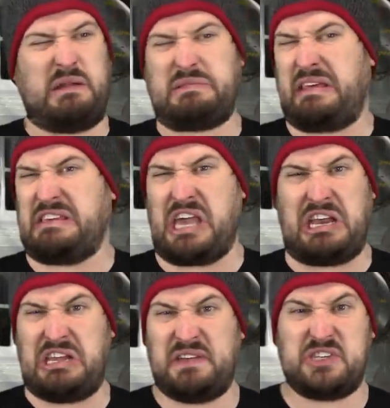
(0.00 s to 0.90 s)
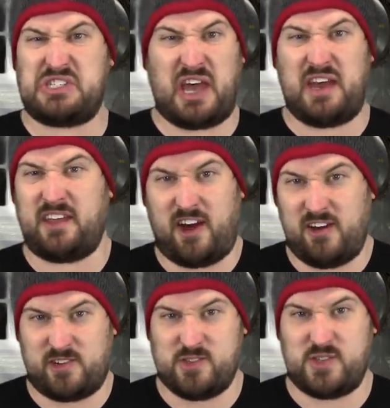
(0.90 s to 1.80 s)
I don't think any of the side
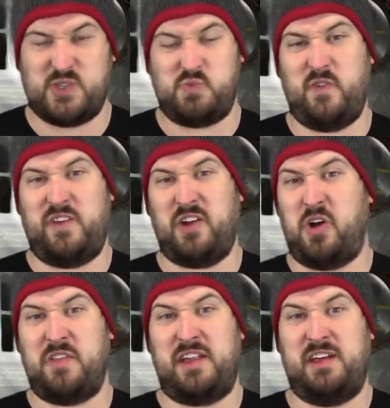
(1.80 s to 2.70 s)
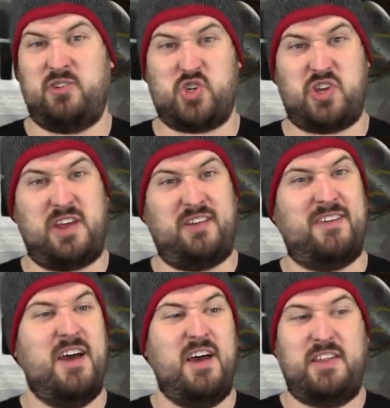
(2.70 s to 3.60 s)
characters in this movie are all that interesting.